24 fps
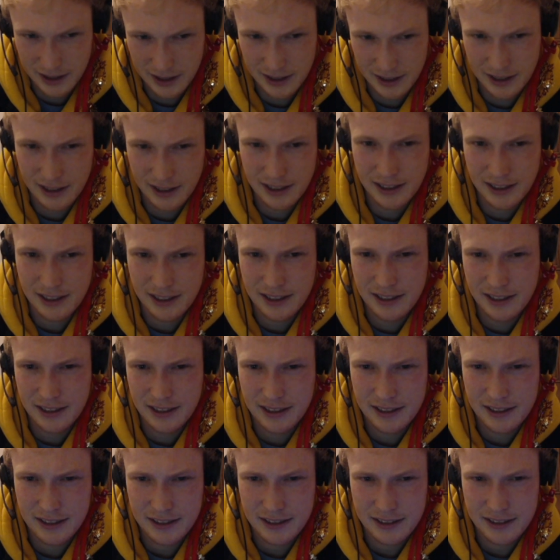
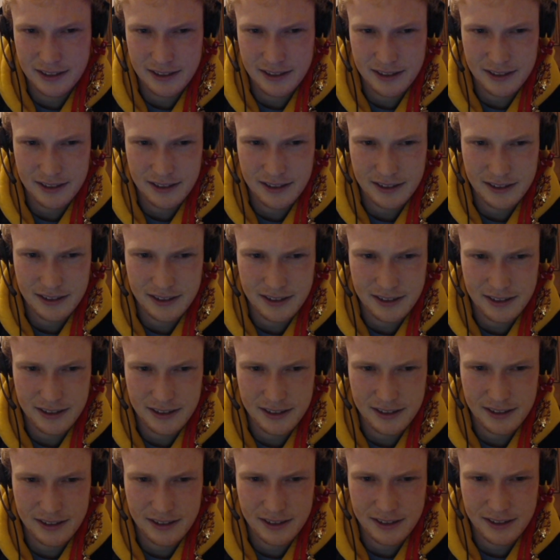
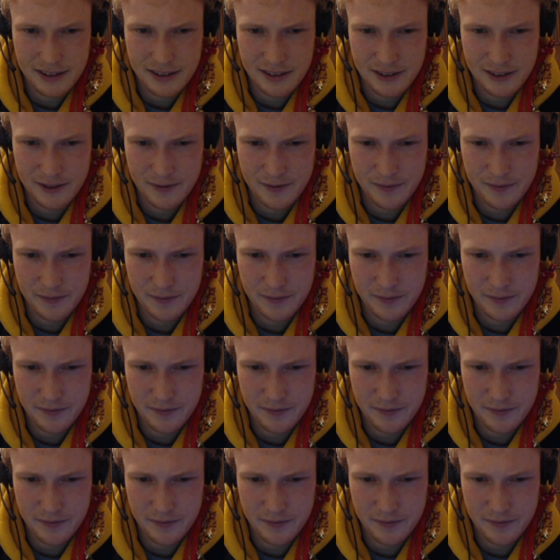Nothing is said.